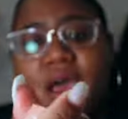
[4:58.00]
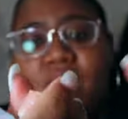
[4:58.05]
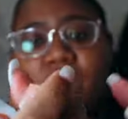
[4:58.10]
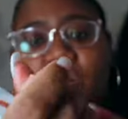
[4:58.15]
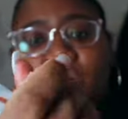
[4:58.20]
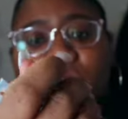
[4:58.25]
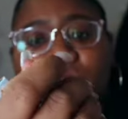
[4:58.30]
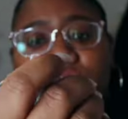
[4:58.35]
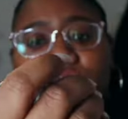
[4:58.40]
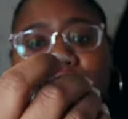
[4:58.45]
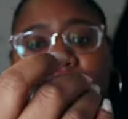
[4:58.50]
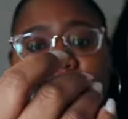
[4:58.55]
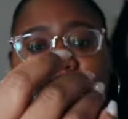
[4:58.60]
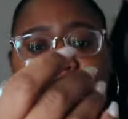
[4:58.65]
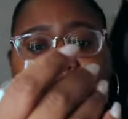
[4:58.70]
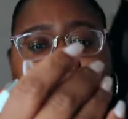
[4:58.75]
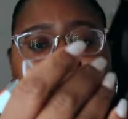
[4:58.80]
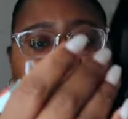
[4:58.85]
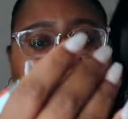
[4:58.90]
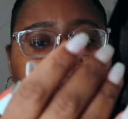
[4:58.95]
I also
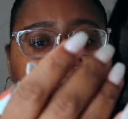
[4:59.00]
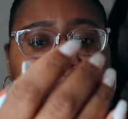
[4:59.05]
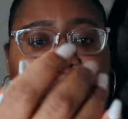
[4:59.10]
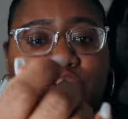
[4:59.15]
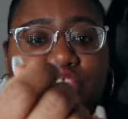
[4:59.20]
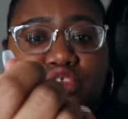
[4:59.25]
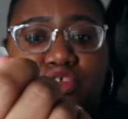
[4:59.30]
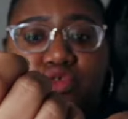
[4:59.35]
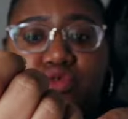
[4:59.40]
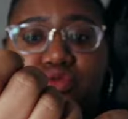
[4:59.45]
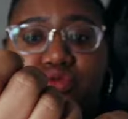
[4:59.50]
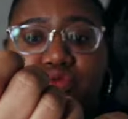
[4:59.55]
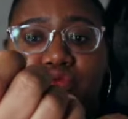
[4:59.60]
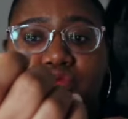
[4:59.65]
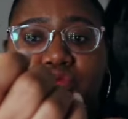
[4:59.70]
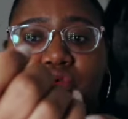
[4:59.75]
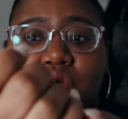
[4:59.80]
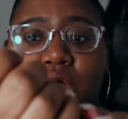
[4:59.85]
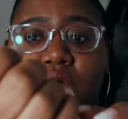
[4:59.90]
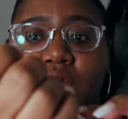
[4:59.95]
got
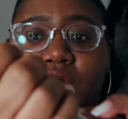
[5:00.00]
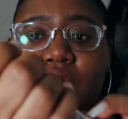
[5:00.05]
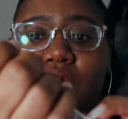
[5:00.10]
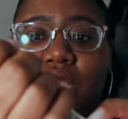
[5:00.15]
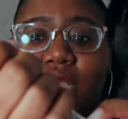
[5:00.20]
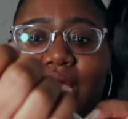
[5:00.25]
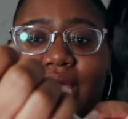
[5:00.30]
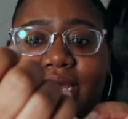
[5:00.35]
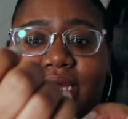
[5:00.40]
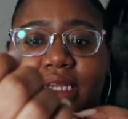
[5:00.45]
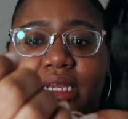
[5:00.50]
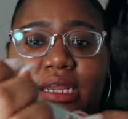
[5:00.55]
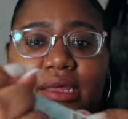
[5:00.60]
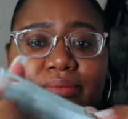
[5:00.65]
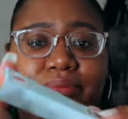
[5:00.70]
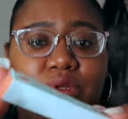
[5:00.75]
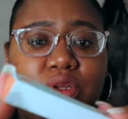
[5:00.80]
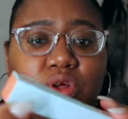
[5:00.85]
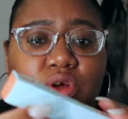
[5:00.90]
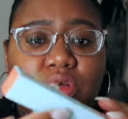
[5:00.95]
two like
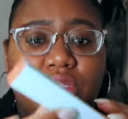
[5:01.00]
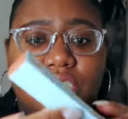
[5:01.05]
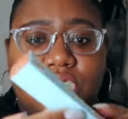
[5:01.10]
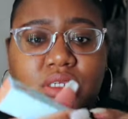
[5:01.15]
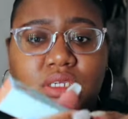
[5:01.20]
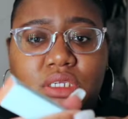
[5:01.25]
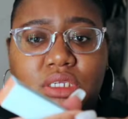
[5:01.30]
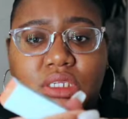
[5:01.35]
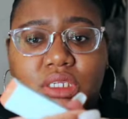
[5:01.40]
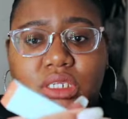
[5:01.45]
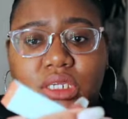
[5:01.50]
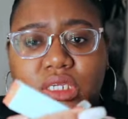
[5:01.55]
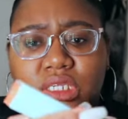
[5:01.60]
lip glosses.